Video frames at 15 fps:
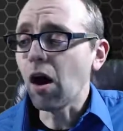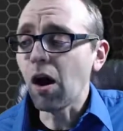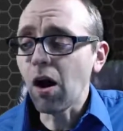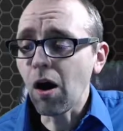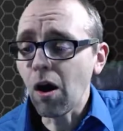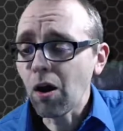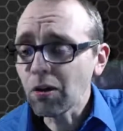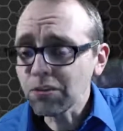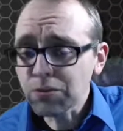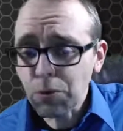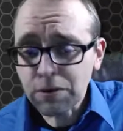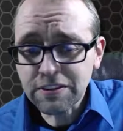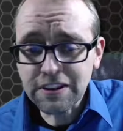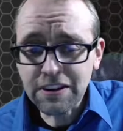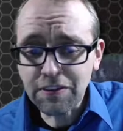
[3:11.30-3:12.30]
all
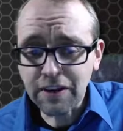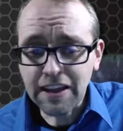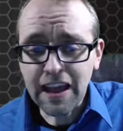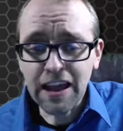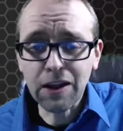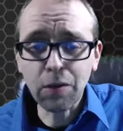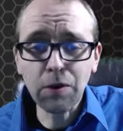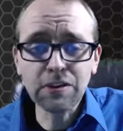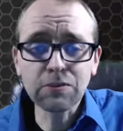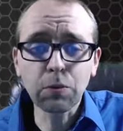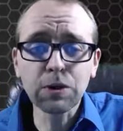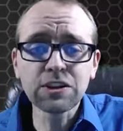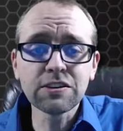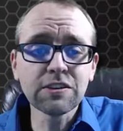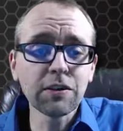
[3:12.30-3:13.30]
sorts of different categories.
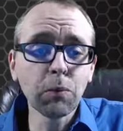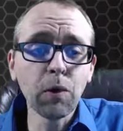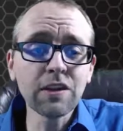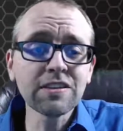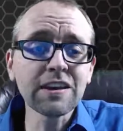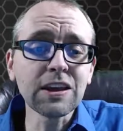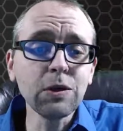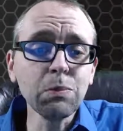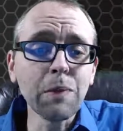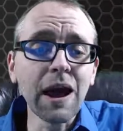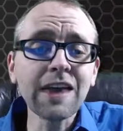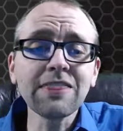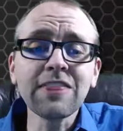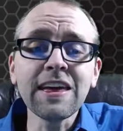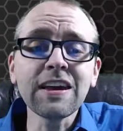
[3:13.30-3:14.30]
The ones that you
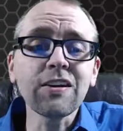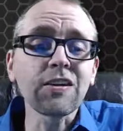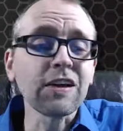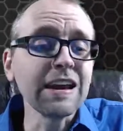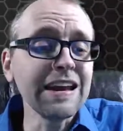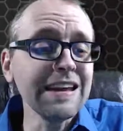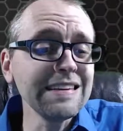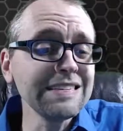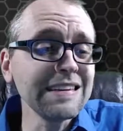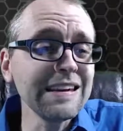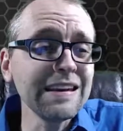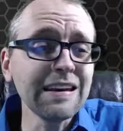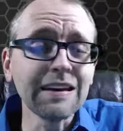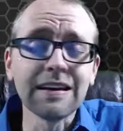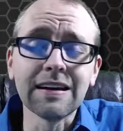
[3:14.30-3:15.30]
might think are
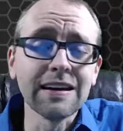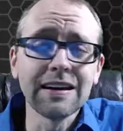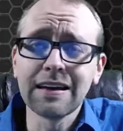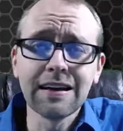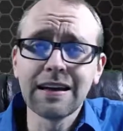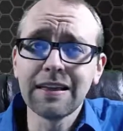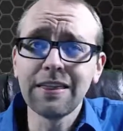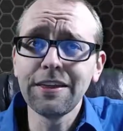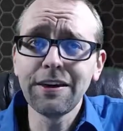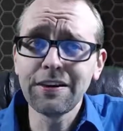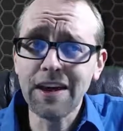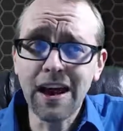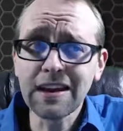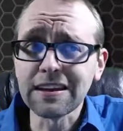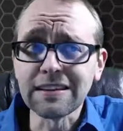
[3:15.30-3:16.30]
easy, they're
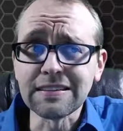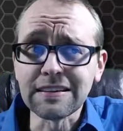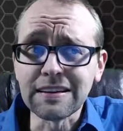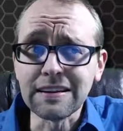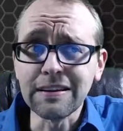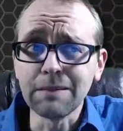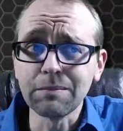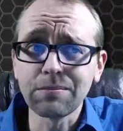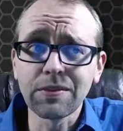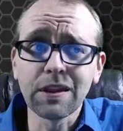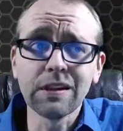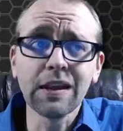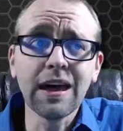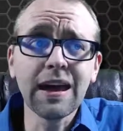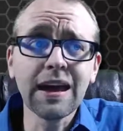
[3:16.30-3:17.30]
not easy.
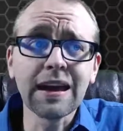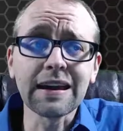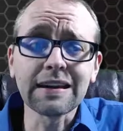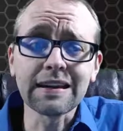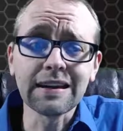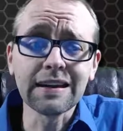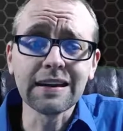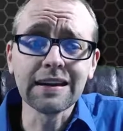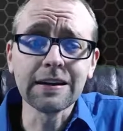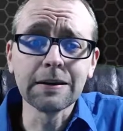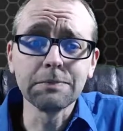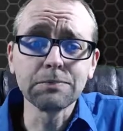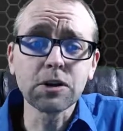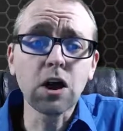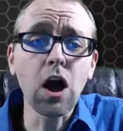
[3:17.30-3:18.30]
Like
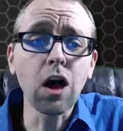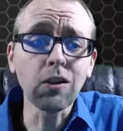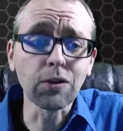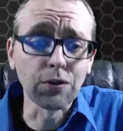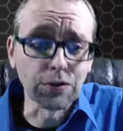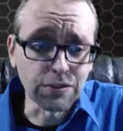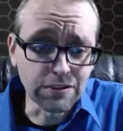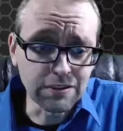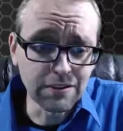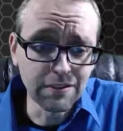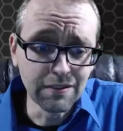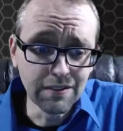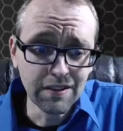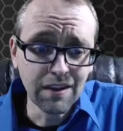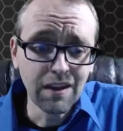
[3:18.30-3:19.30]
colors
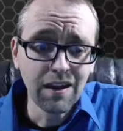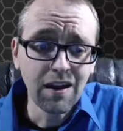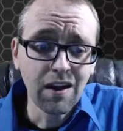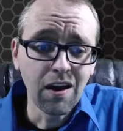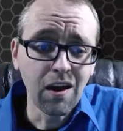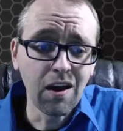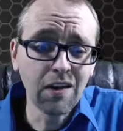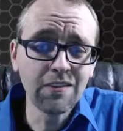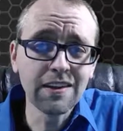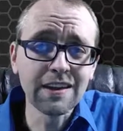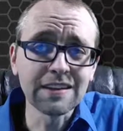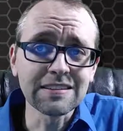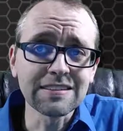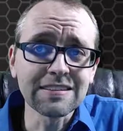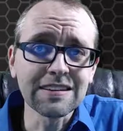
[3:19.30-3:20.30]
on
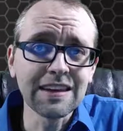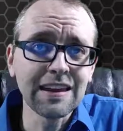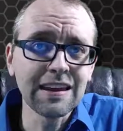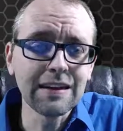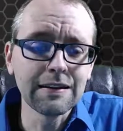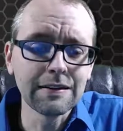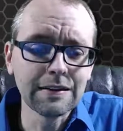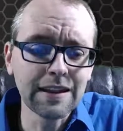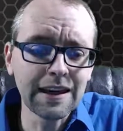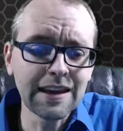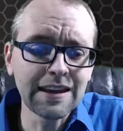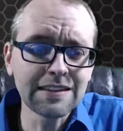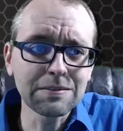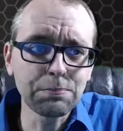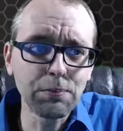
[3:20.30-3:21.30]
this. That
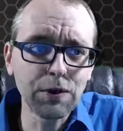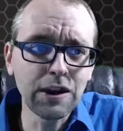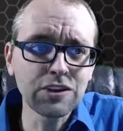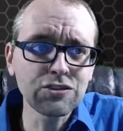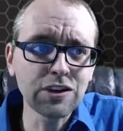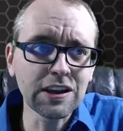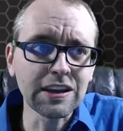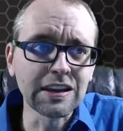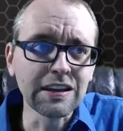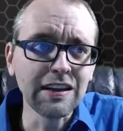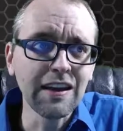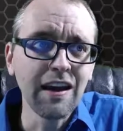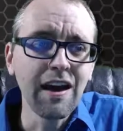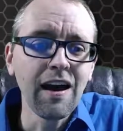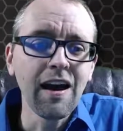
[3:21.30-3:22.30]
gets pretty tricky.
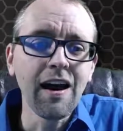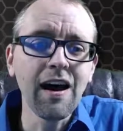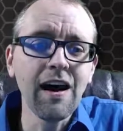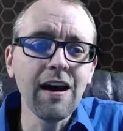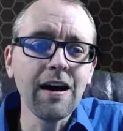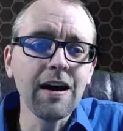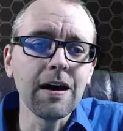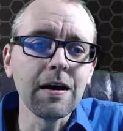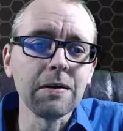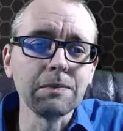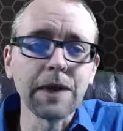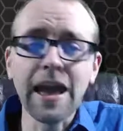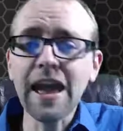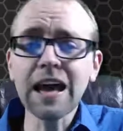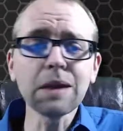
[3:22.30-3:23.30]

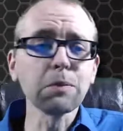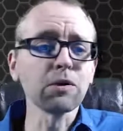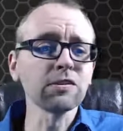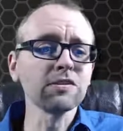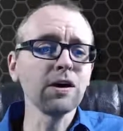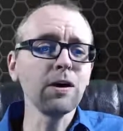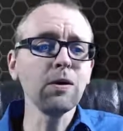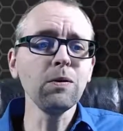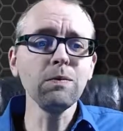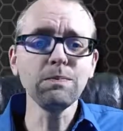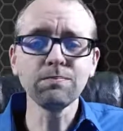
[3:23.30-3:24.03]
Animals, though,